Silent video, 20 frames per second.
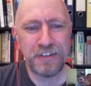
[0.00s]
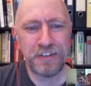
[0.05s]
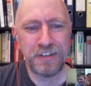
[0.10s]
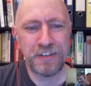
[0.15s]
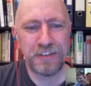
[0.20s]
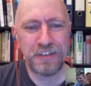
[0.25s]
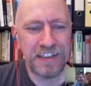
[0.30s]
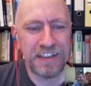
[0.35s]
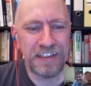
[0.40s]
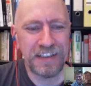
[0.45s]

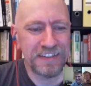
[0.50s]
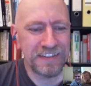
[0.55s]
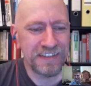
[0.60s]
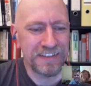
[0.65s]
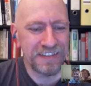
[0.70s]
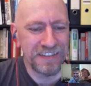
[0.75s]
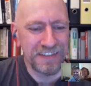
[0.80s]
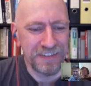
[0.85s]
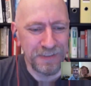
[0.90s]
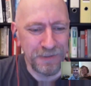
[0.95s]
Guy,
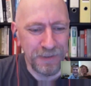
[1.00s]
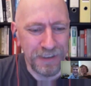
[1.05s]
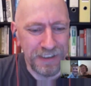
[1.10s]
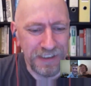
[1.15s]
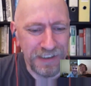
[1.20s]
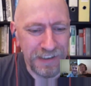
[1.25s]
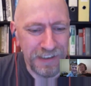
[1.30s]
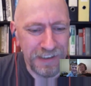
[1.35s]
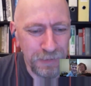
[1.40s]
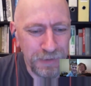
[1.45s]
you were
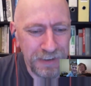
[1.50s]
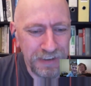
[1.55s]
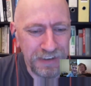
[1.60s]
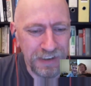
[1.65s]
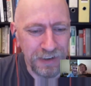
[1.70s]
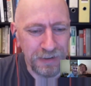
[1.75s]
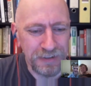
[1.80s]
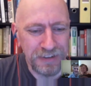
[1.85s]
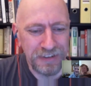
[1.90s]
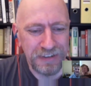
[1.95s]
a little bit
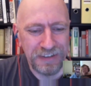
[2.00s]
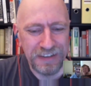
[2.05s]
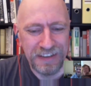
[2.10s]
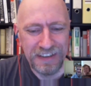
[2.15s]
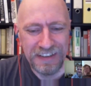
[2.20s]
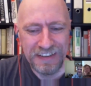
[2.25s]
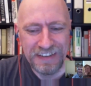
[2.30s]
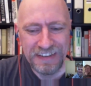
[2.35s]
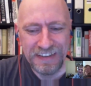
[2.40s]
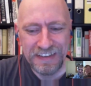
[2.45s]
lost
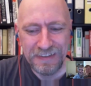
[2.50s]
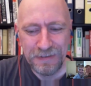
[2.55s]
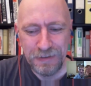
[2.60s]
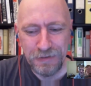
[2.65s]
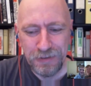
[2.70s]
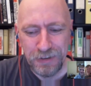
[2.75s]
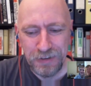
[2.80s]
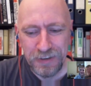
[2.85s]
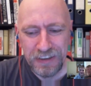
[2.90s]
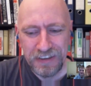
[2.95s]

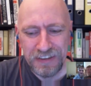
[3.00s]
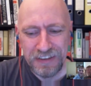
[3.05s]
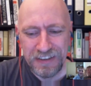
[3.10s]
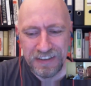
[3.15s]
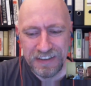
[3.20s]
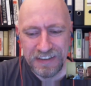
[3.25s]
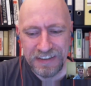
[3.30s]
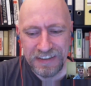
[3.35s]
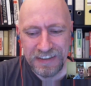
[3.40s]
with your internet.